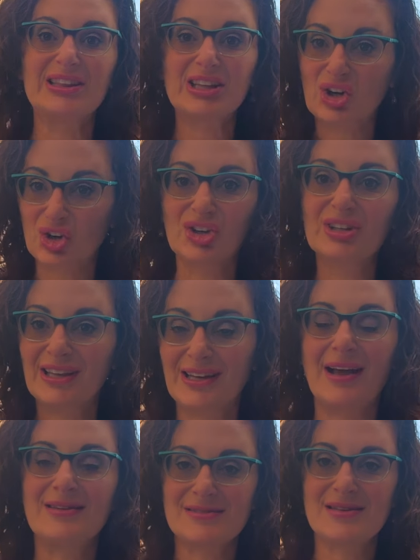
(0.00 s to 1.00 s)
early
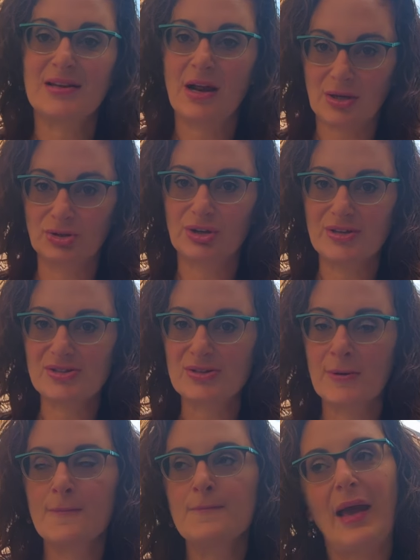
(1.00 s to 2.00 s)
1900s.
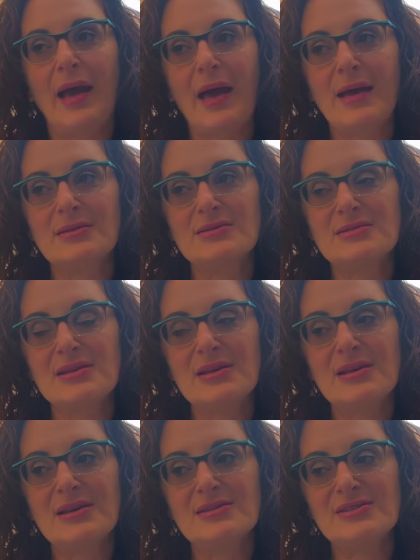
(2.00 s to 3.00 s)
And
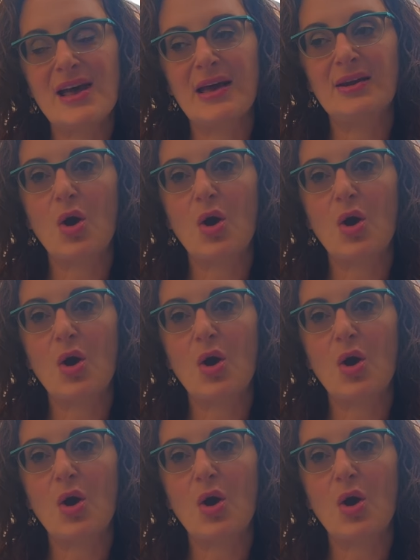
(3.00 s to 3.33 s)
he said,